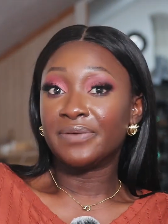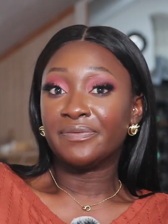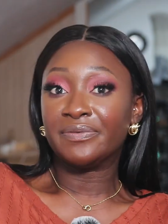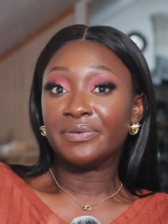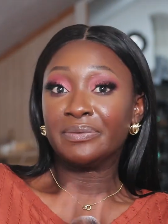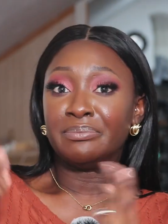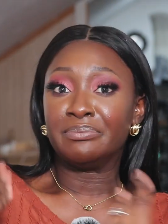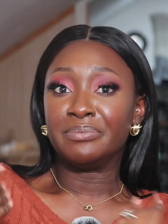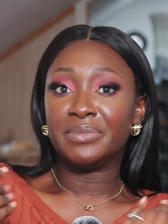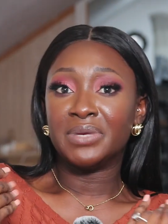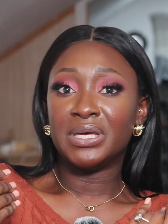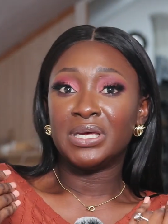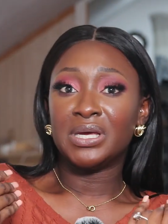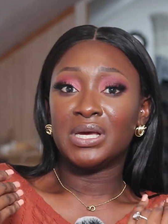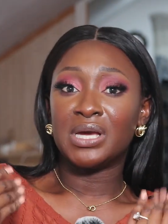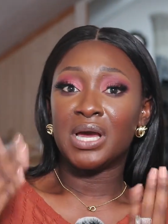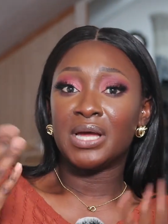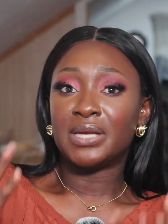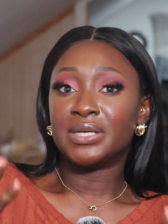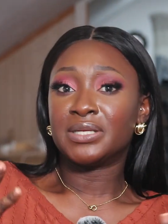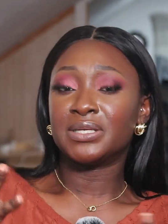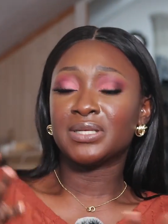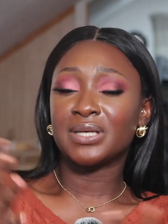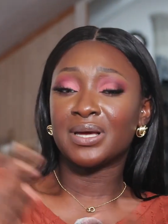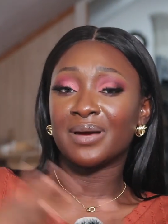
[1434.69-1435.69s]
Even me,
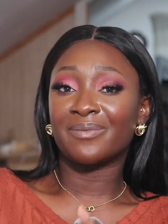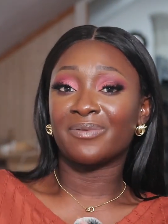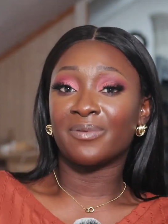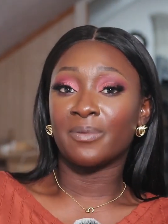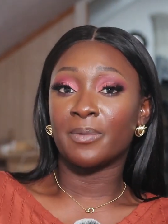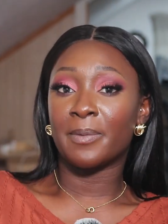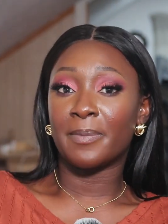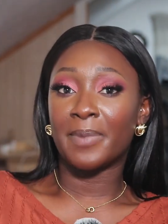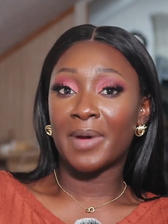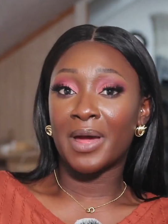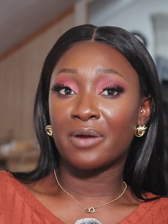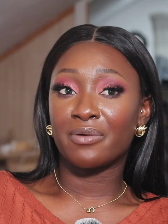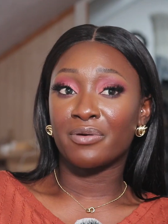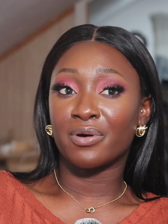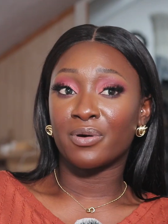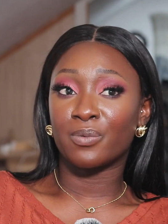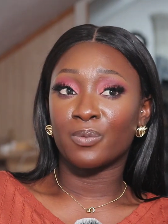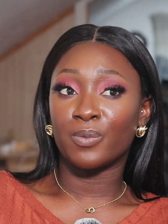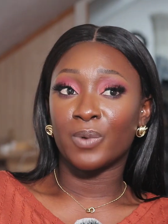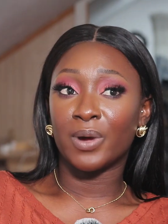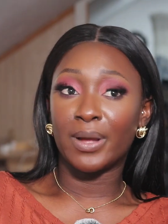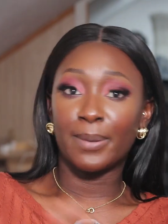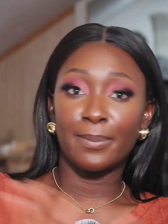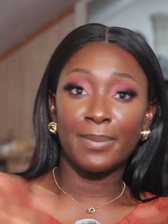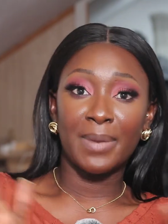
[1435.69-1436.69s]
I didn't come from a
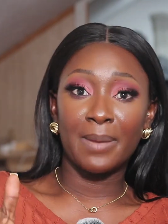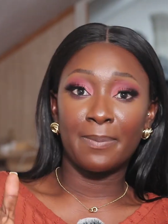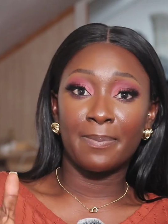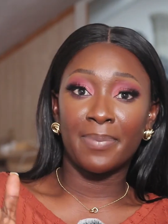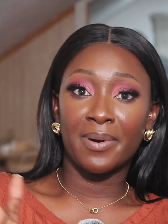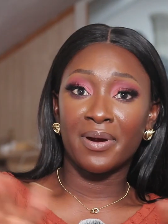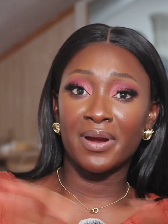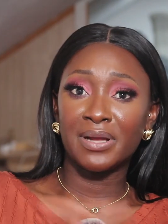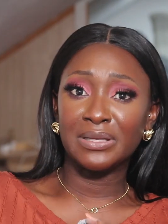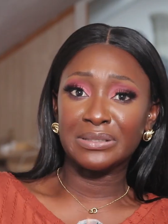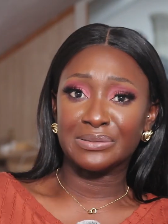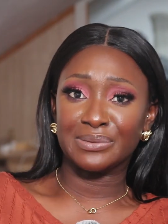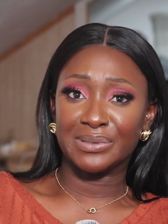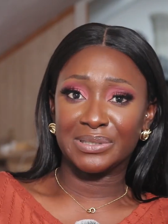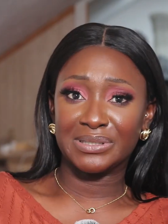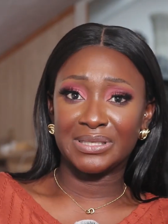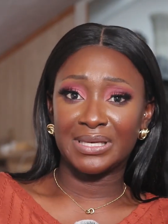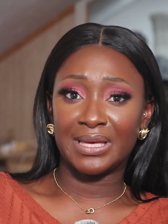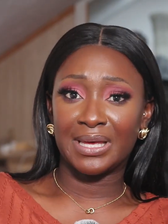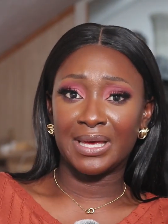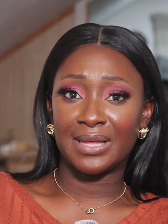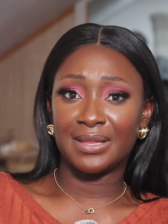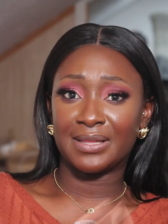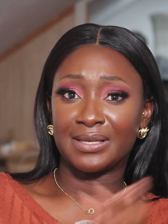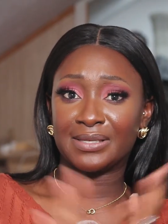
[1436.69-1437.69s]
background where my parents were
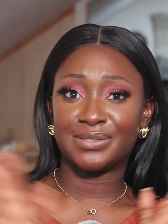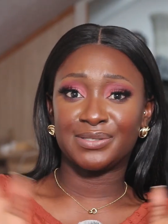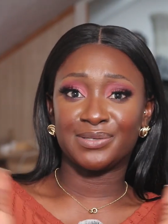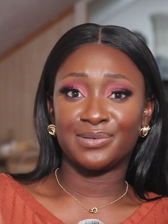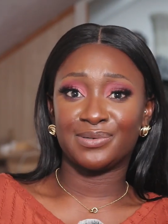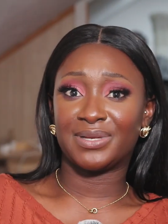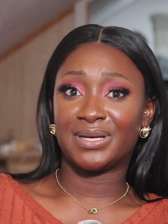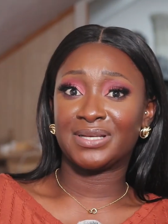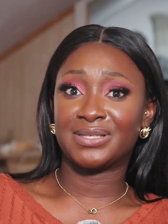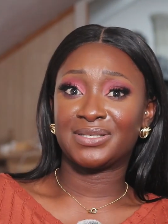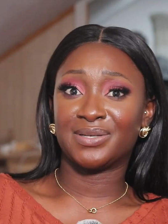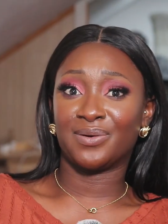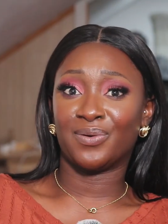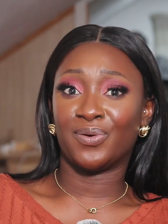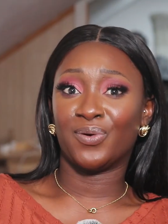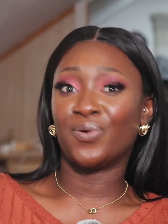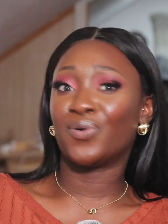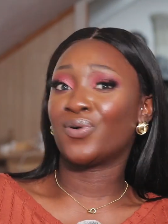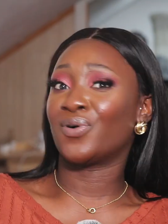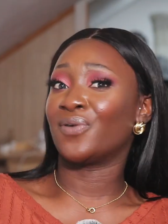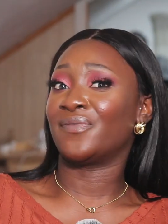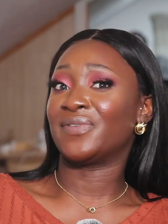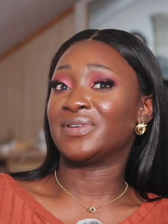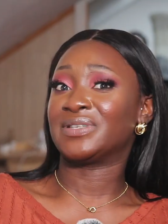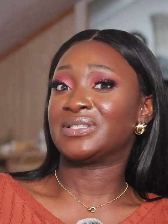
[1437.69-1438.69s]
together, so that's a whole
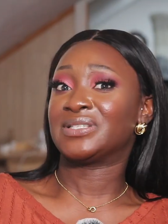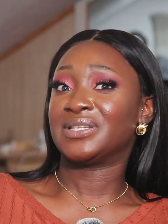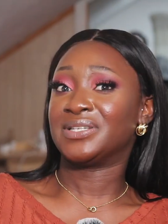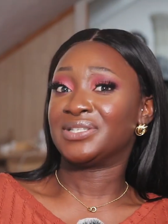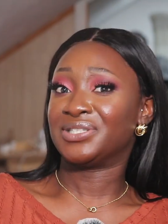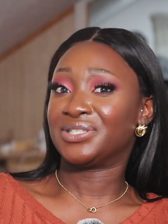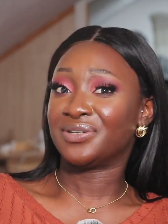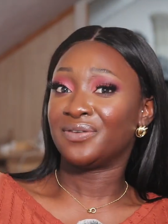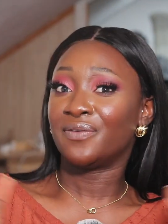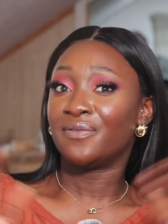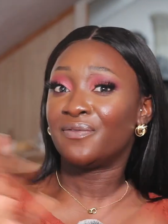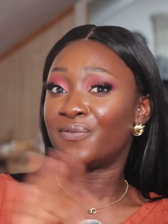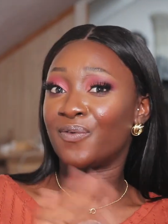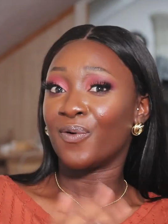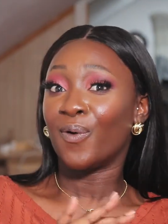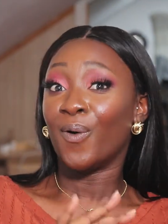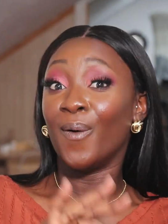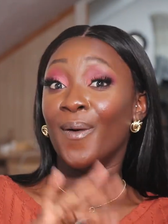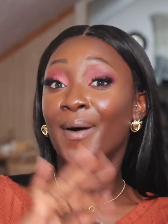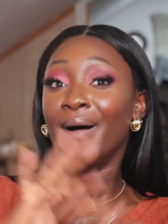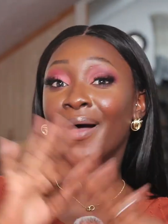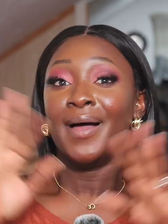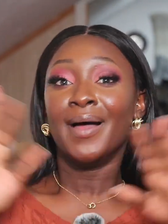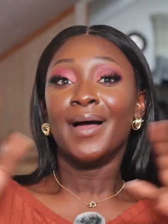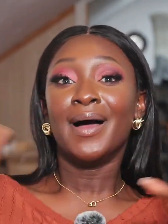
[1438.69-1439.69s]
conversation
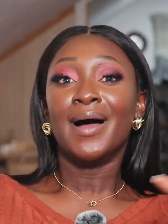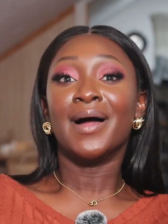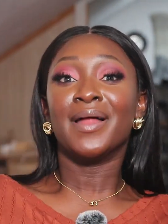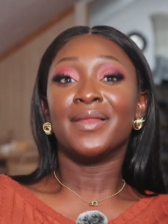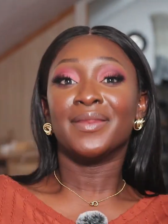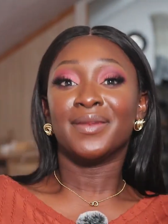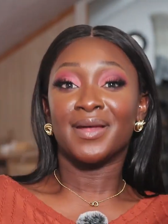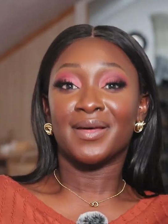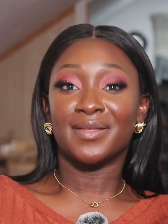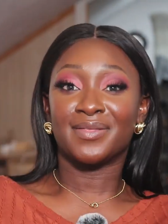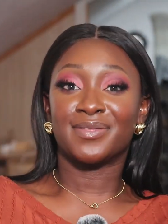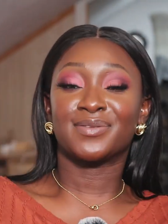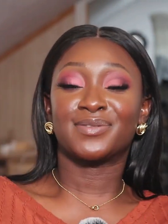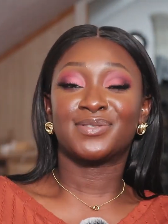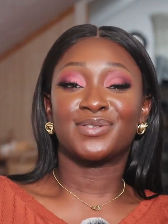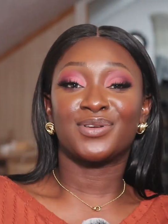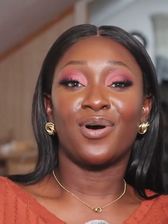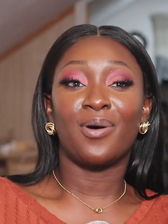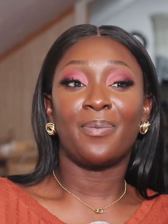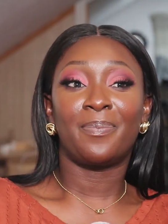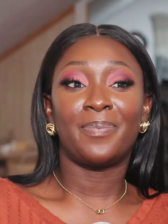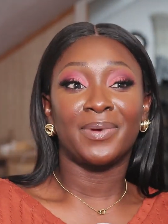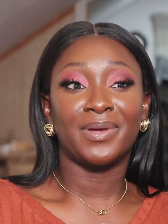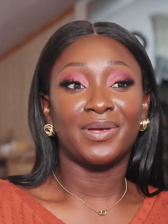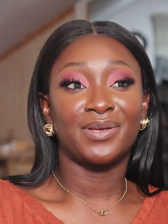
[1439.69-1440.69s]
for another
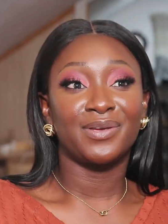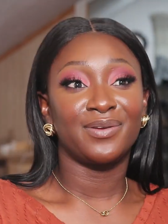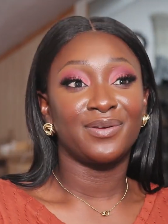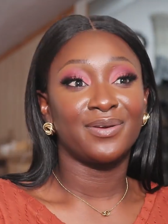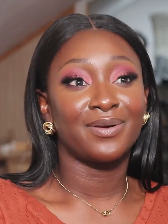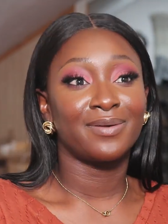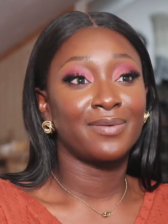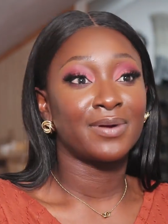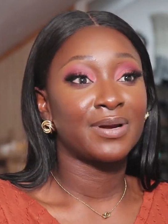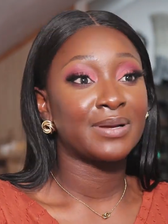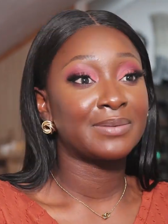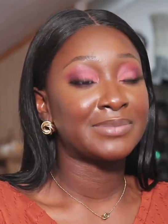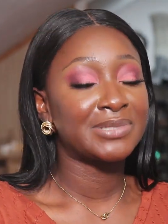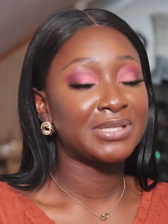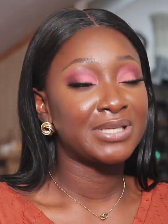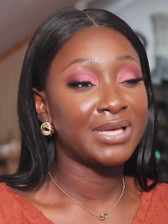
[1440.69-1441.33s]
topic, you know what I'm